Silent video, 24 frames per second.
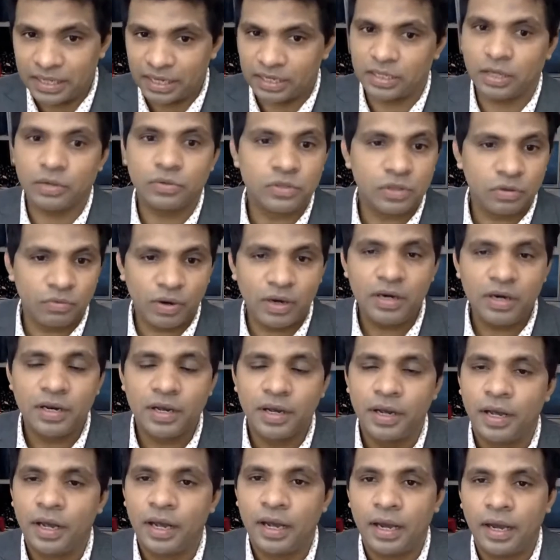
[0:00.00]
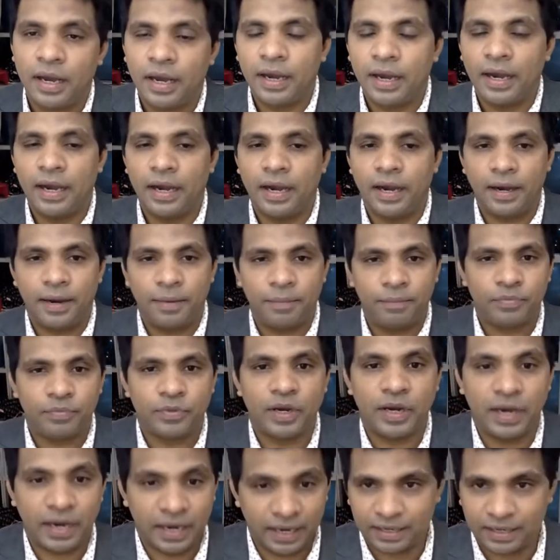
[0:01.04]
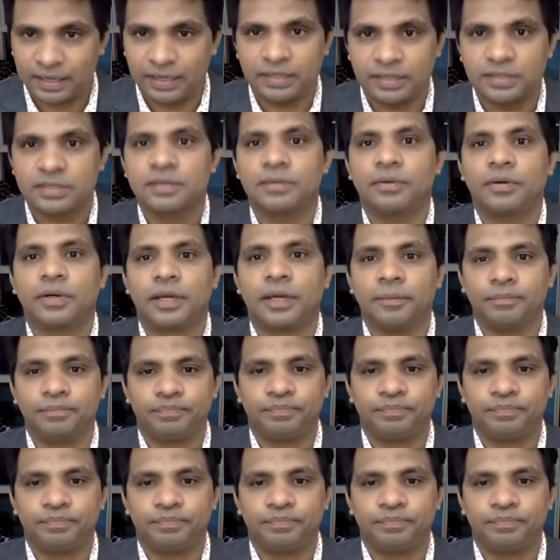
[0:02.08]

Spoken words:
1,001 directories. Okay.